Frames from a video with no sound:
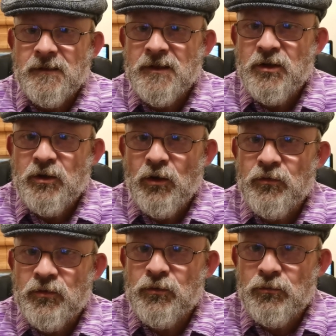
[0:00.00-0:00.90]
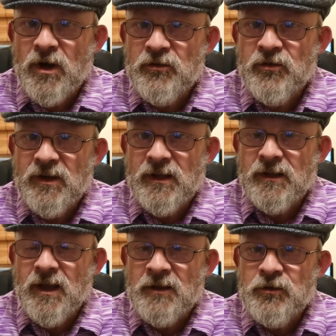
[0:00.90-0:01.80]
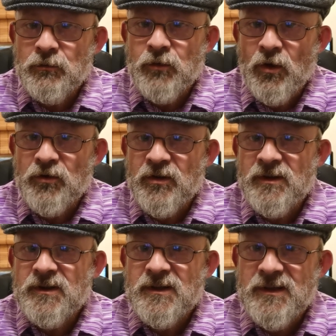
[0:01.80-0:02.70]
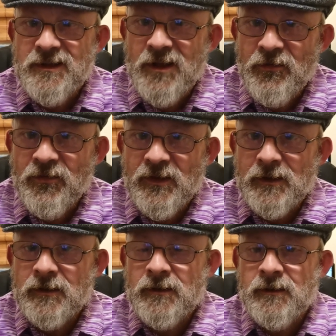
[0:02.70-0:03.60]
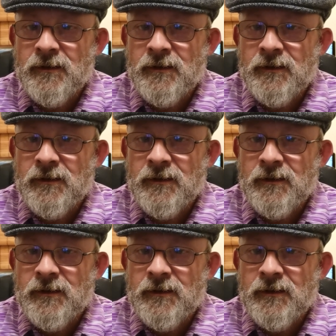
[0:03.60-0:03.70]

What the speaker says: then you go through rationing and you've got nothing.